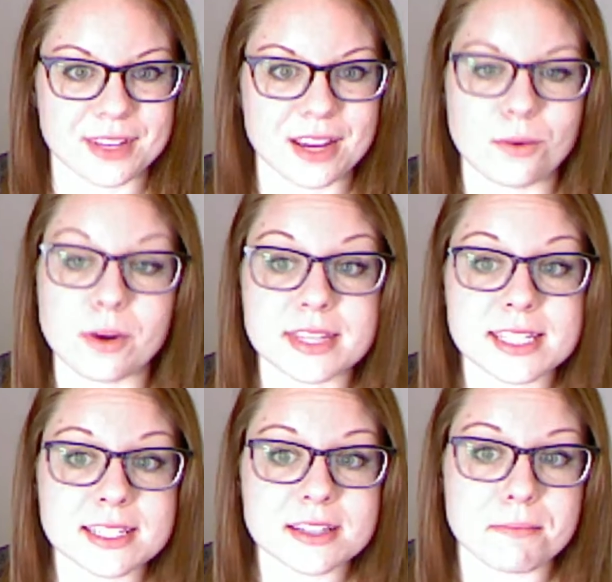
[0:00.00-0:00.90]
What this
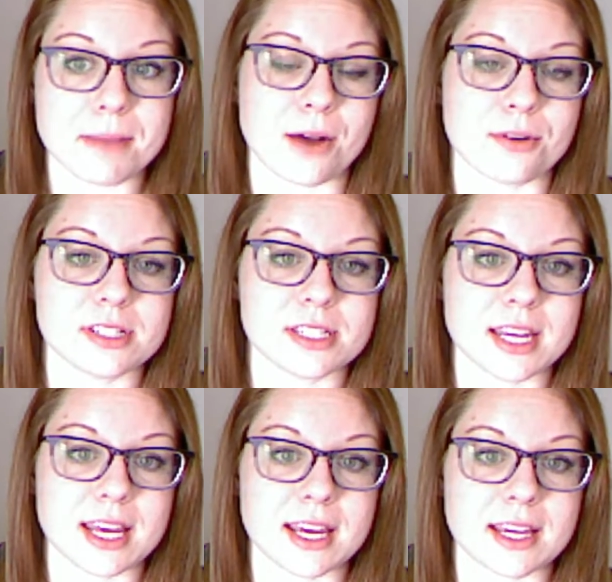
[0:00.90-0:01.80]
is about
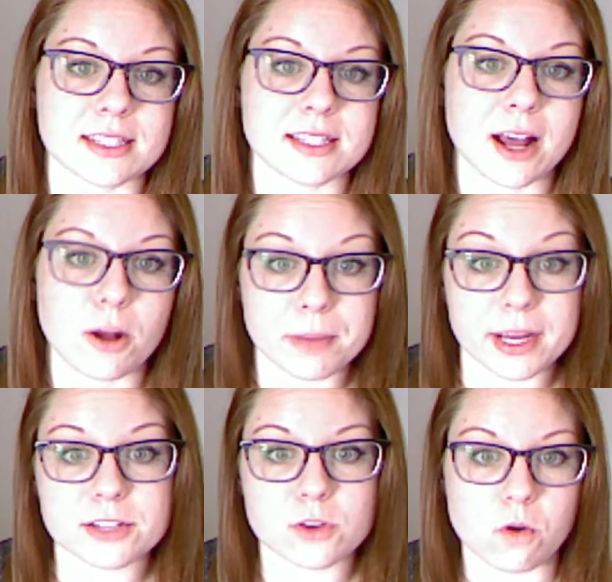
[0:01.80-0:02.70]
is helping
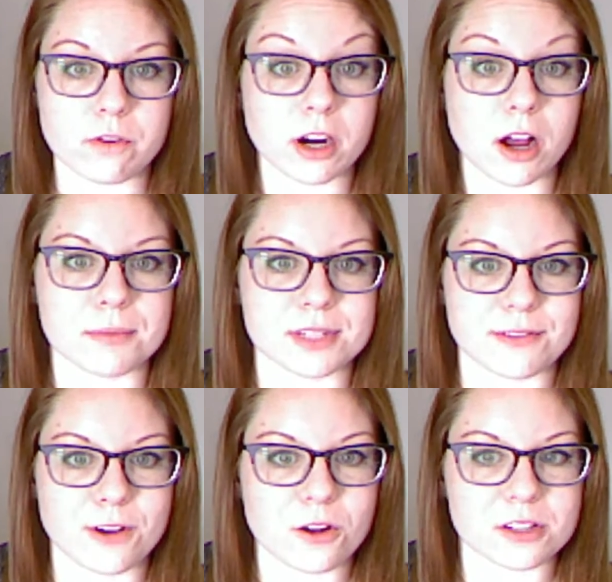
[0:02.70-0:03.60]
us overcome
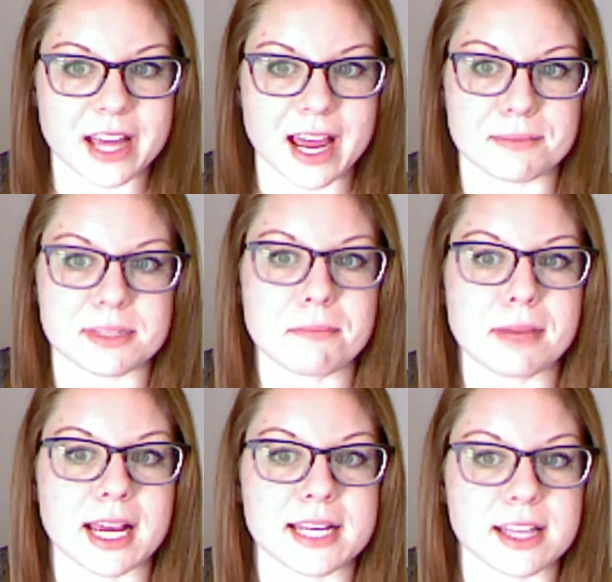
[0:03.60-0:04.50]
difficult times by
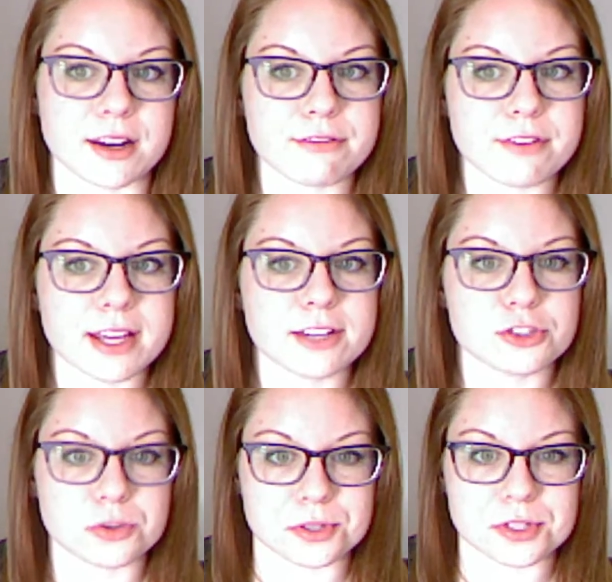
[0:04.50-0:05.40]
identifying
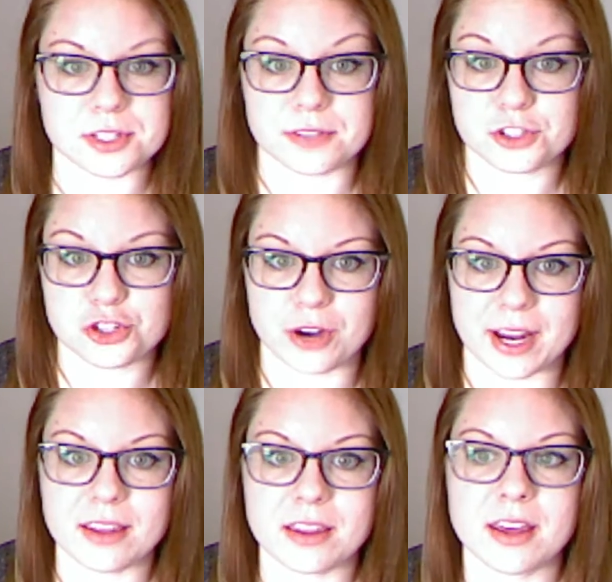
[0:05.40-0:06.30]
sources of
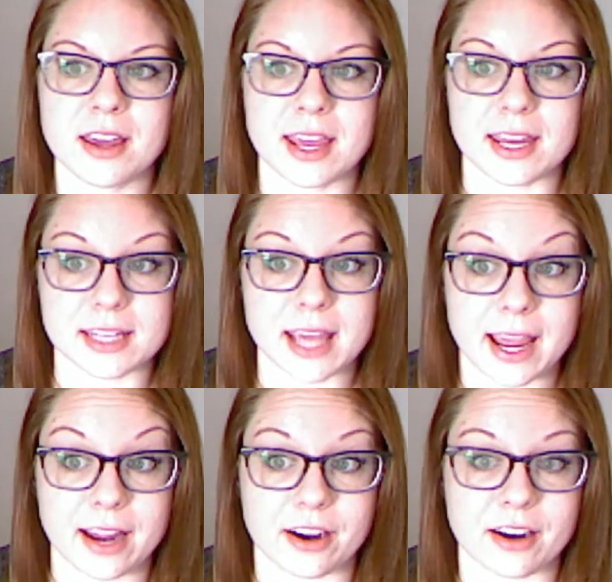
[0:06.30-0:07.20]
strength and
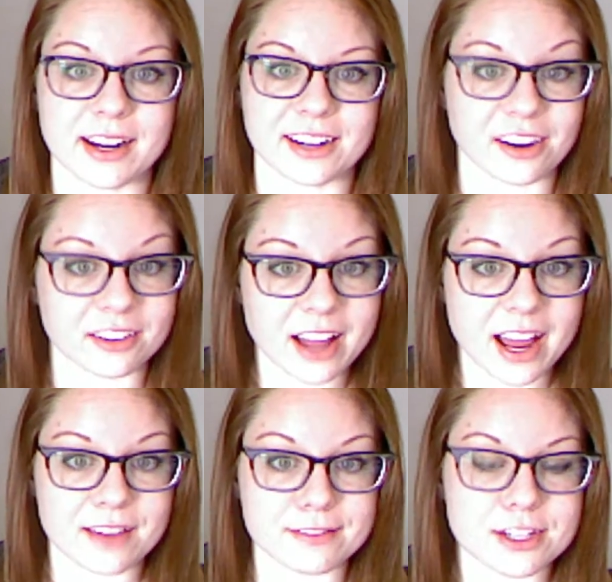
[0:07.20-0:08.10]
care in our
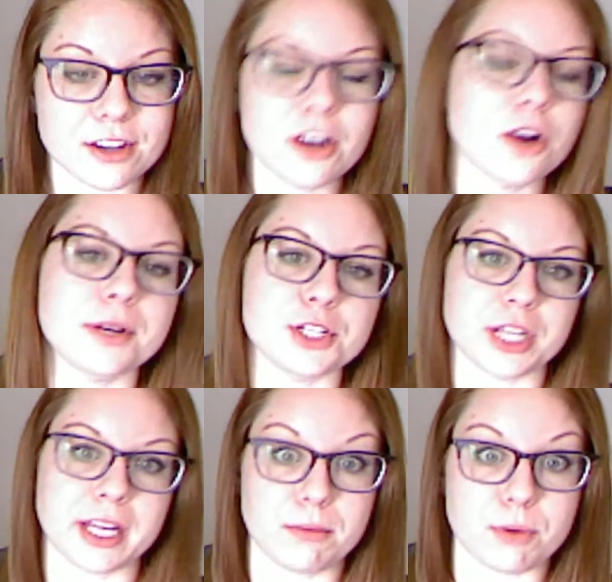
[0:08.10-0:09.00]
lives,
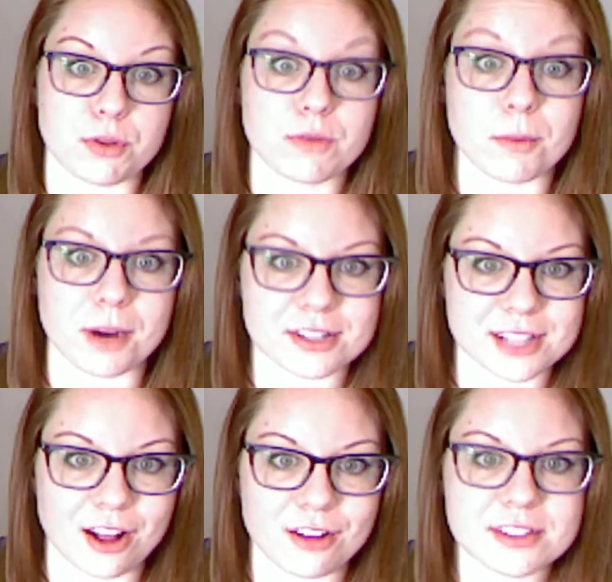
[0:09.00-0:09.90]
originating both from
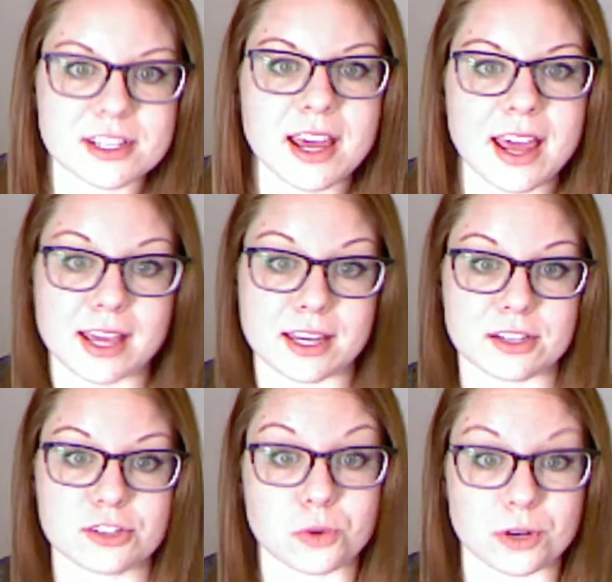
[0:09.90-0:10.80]
ourselves and
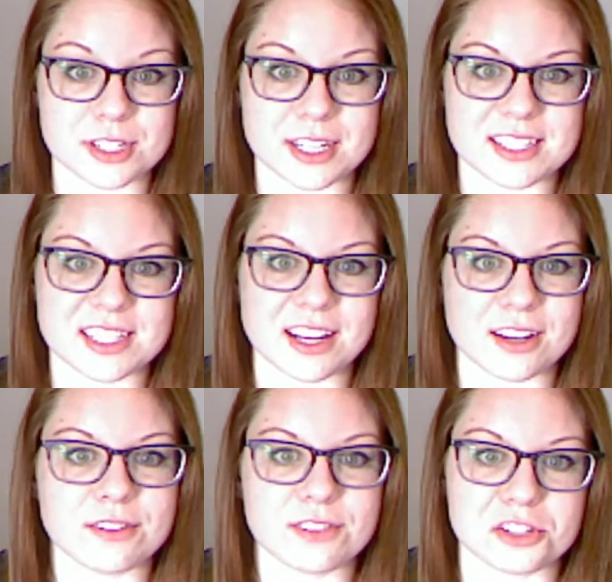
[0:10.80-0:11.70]
sources and
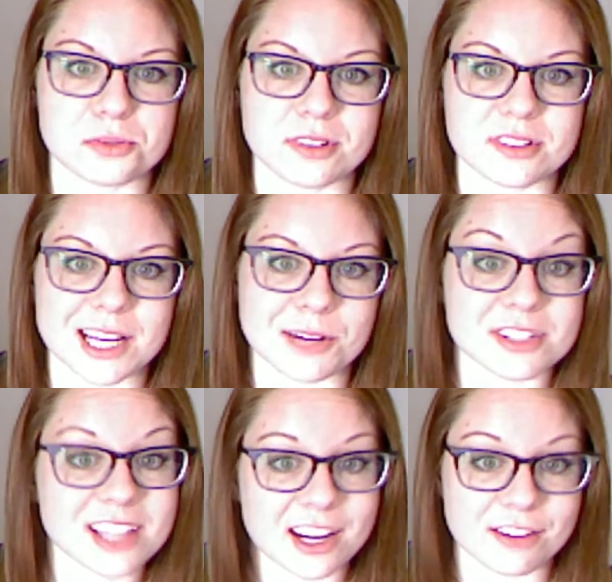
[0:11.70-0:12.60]
individuals
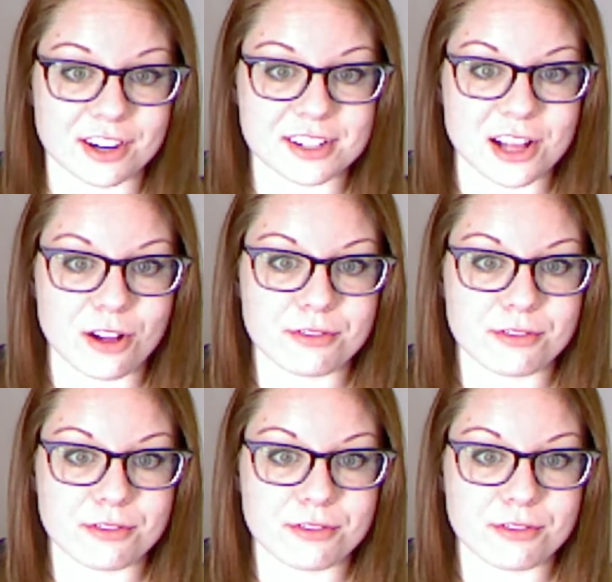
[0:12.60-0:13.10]
outside of ourselves.